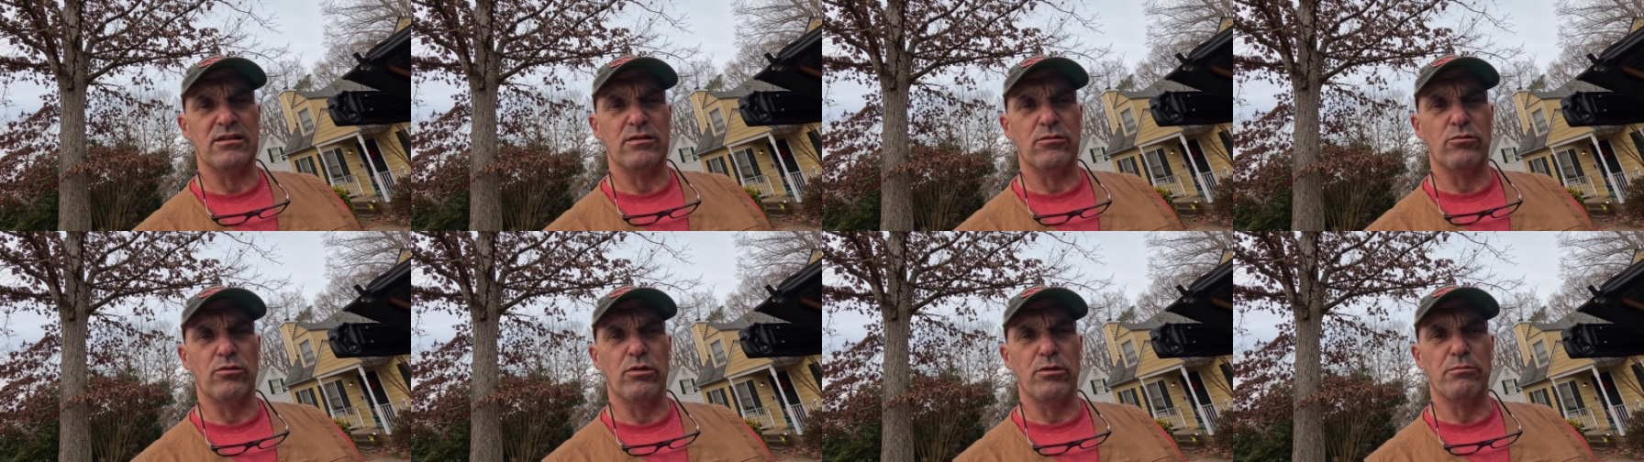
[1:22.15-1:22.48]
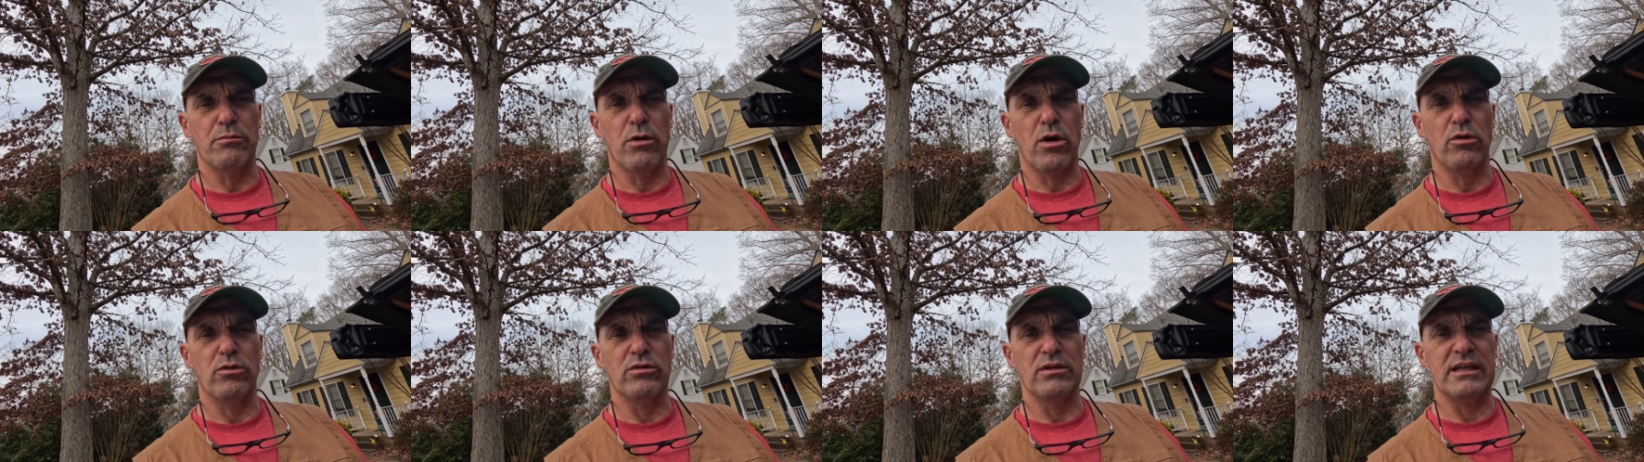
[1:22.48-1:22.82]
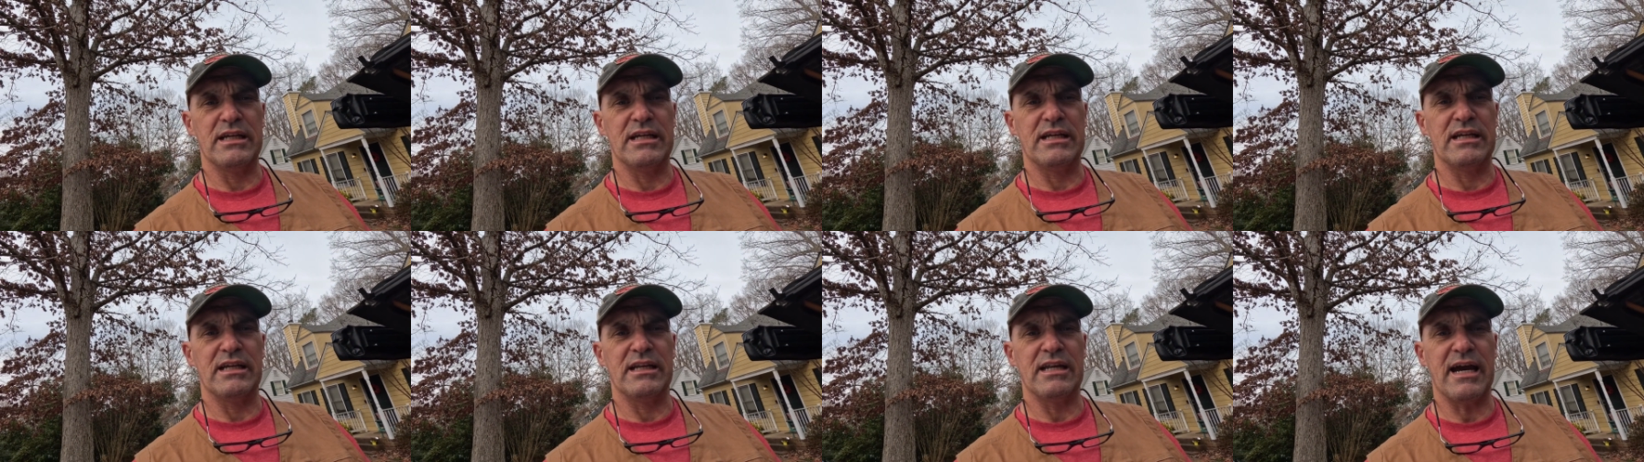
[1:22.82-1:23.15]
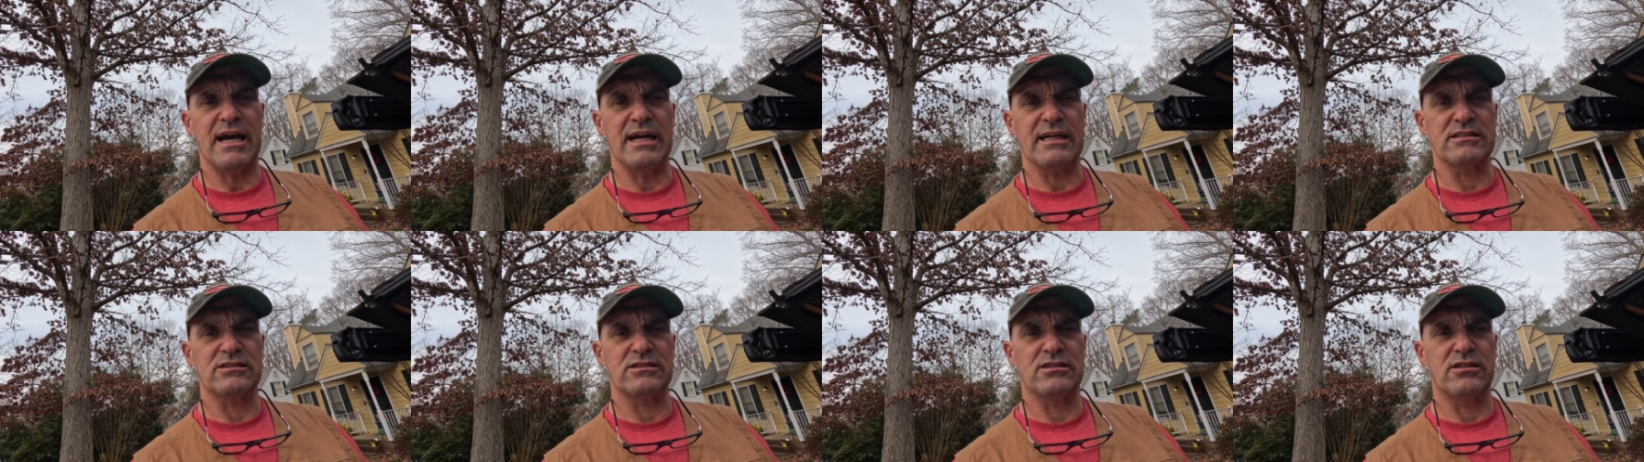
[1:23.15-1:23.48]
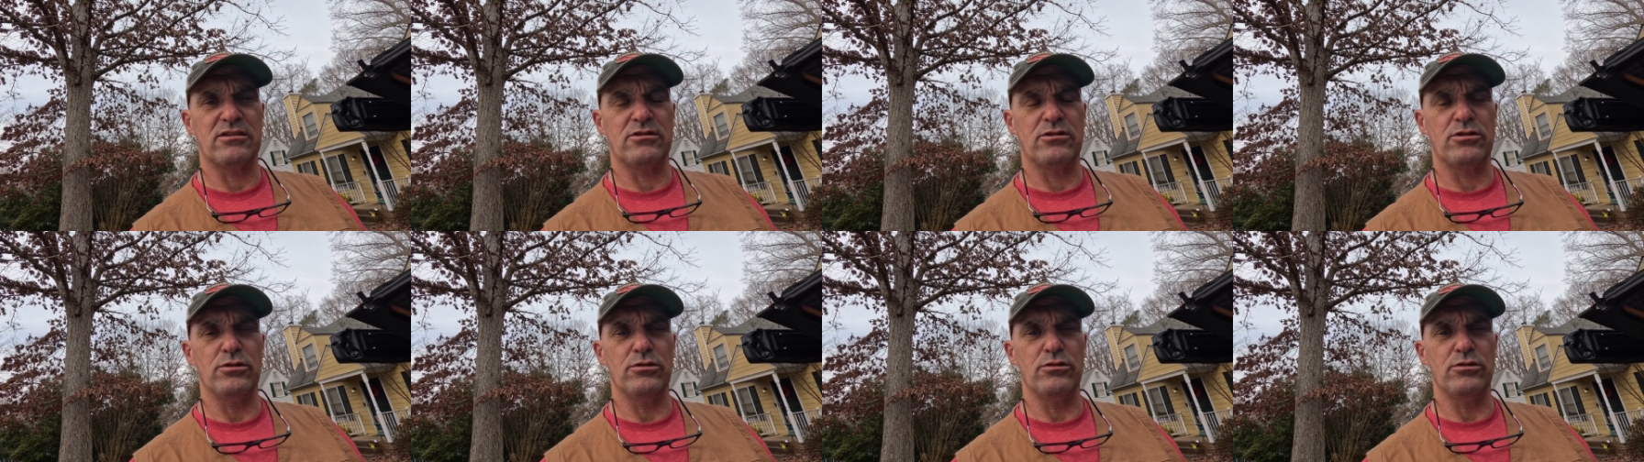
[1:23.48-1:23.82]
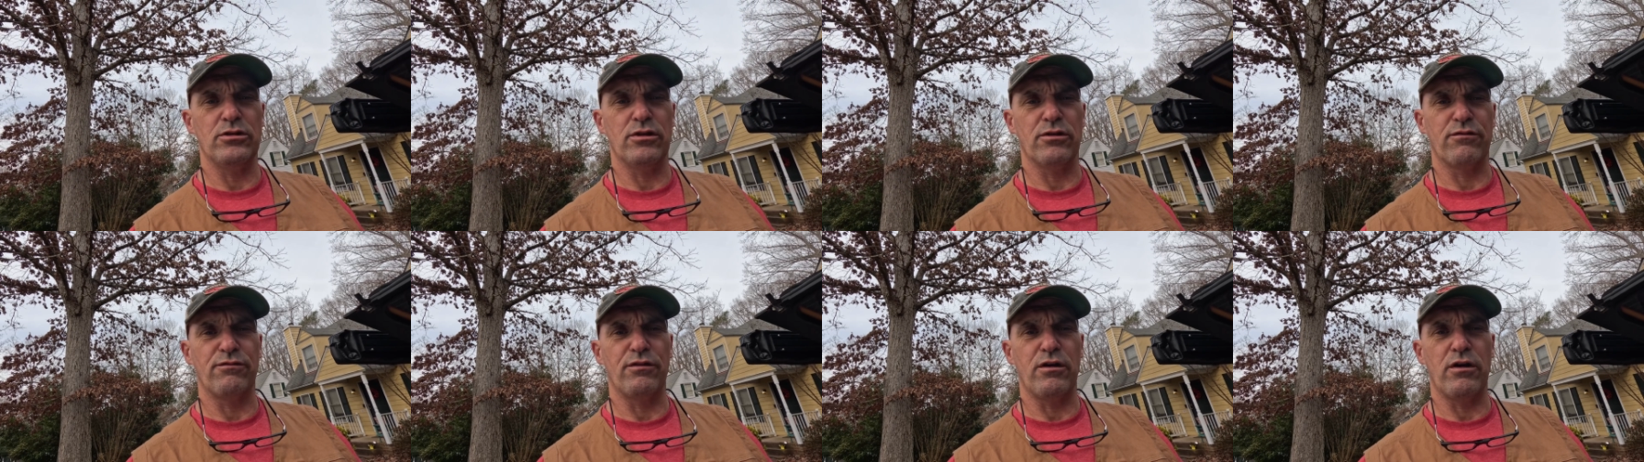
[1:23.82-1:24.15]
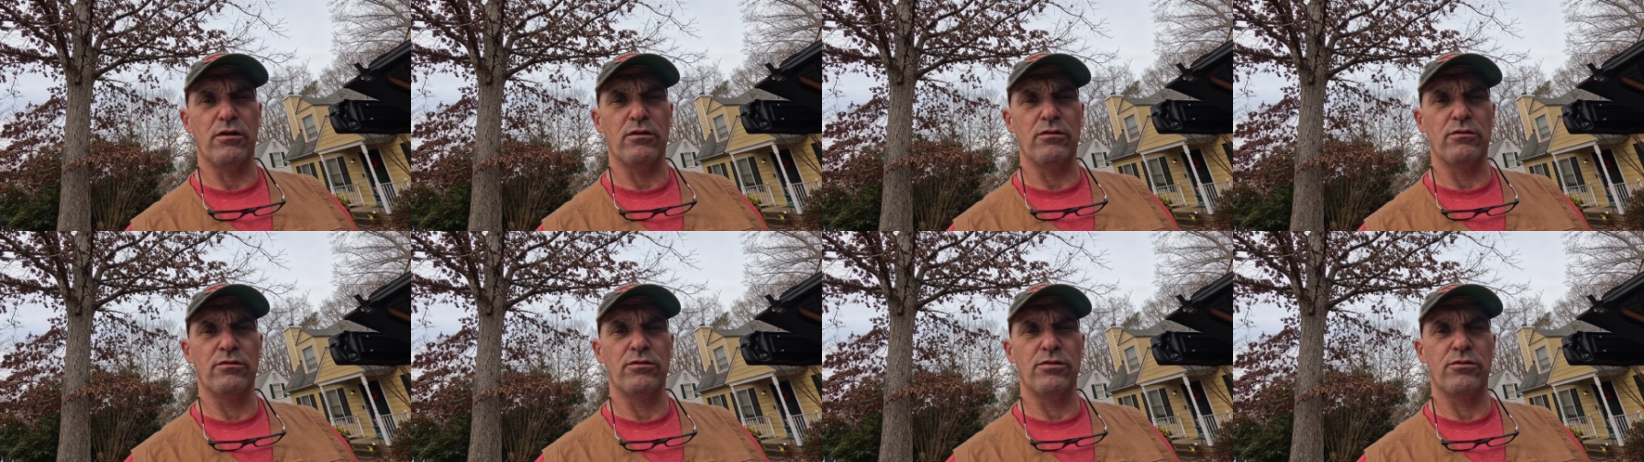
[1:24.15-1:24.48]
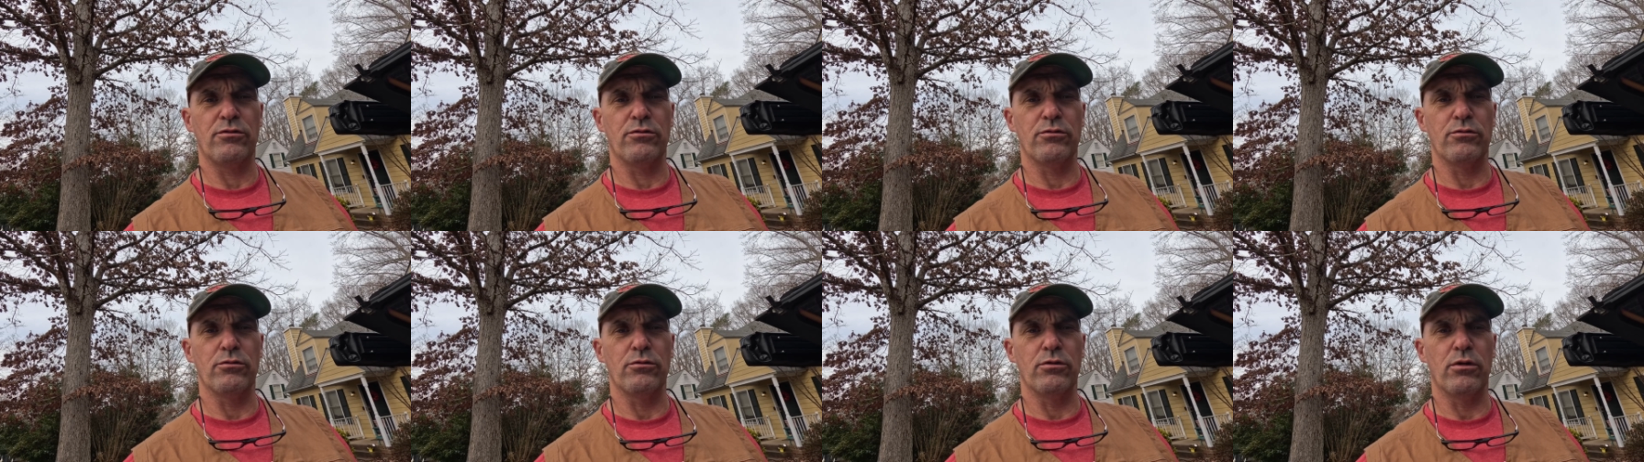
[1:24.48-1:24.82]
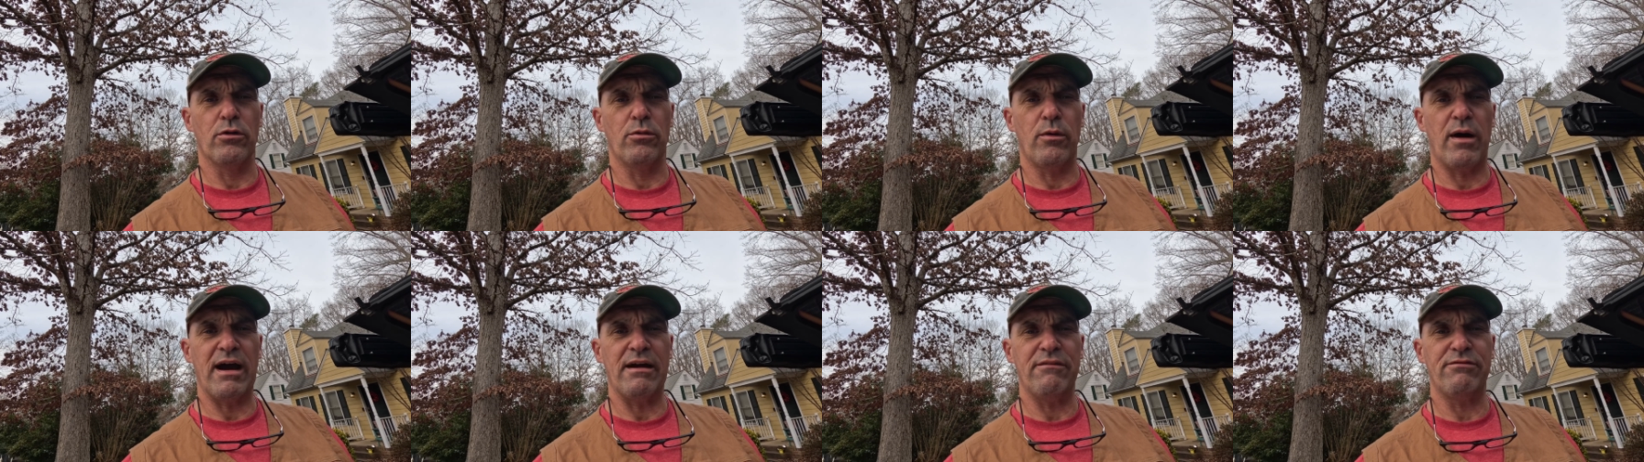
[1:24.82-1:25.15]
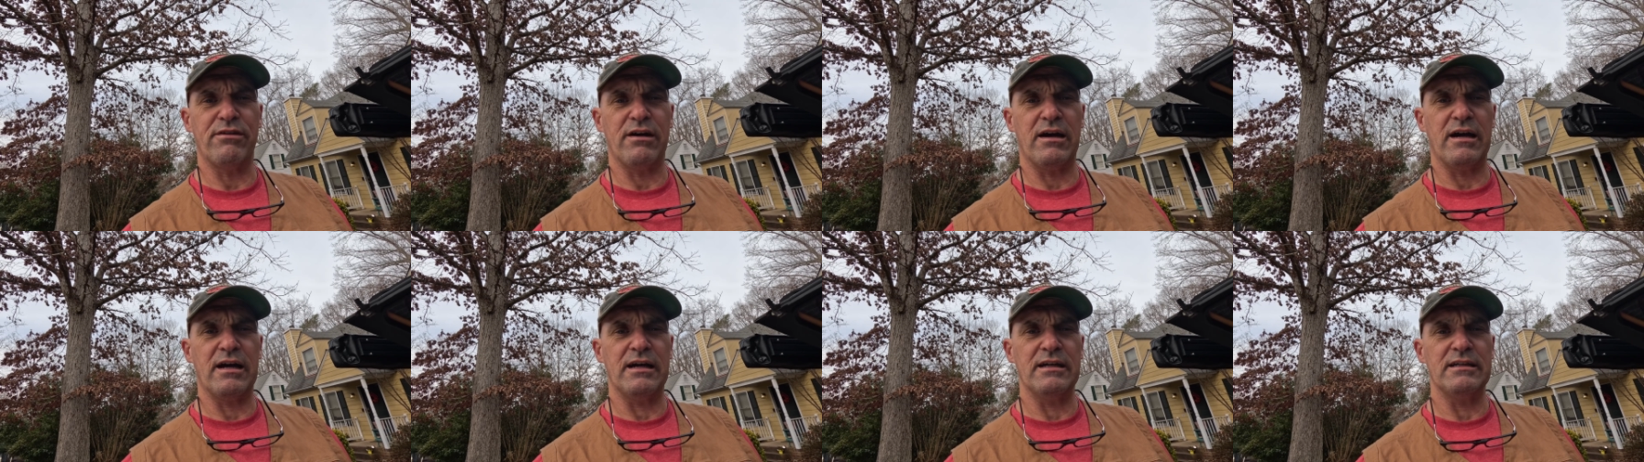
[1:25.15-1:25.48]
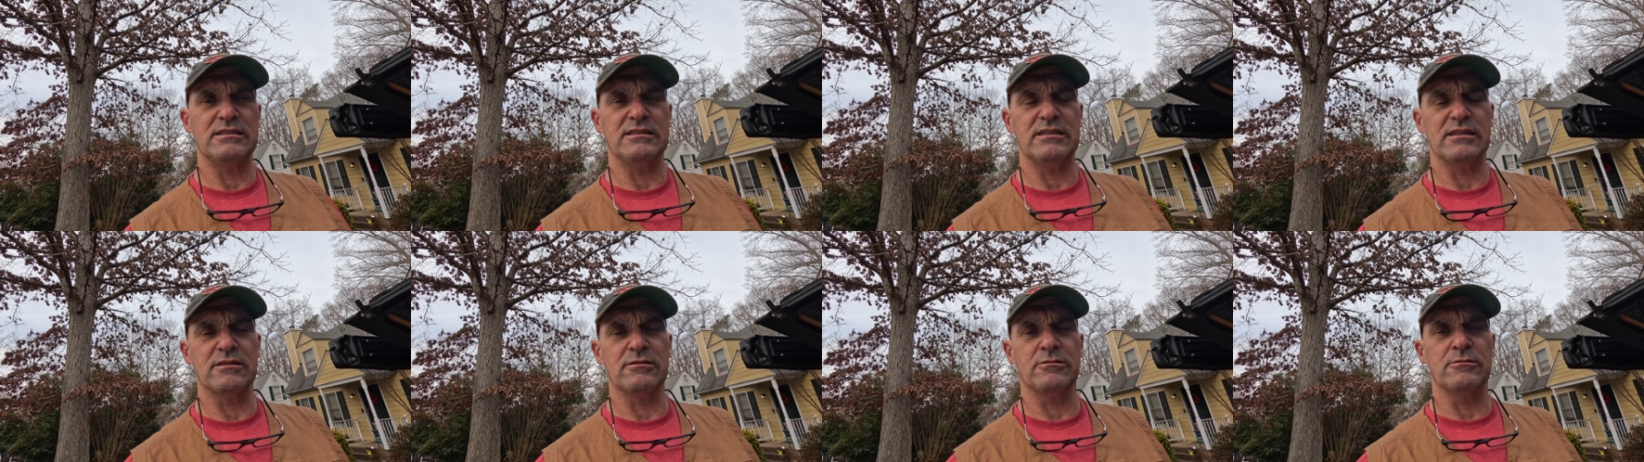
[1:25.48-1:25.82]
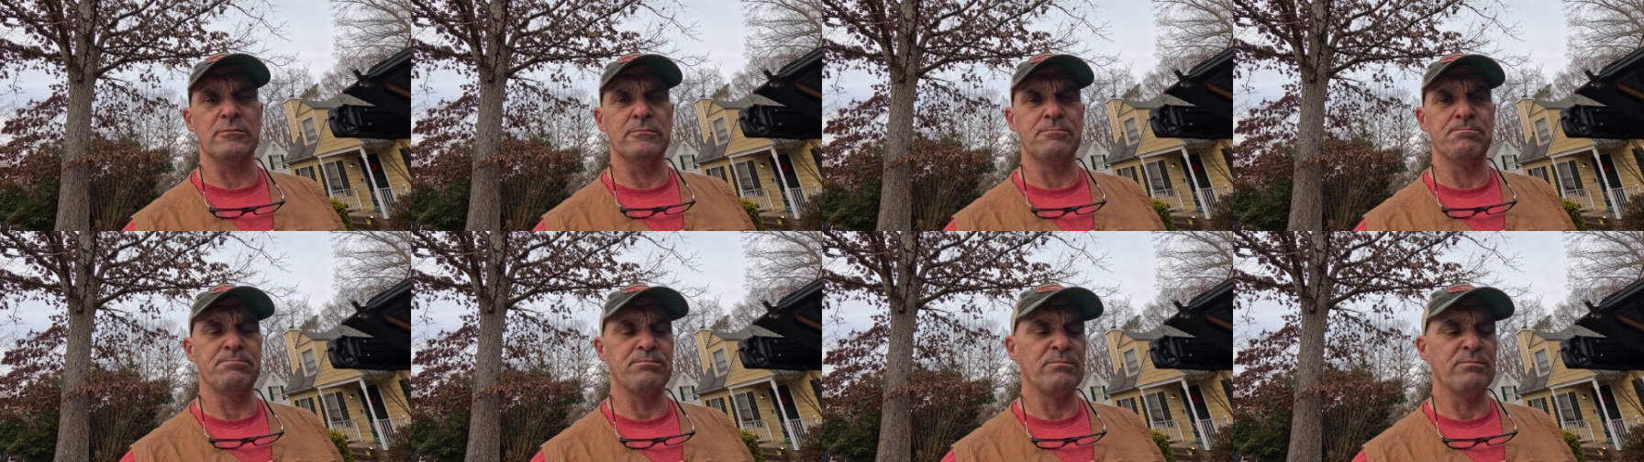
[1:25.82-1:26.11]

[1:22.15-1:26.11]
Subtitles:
remotely connects to your phone through a Wi-Fi signal,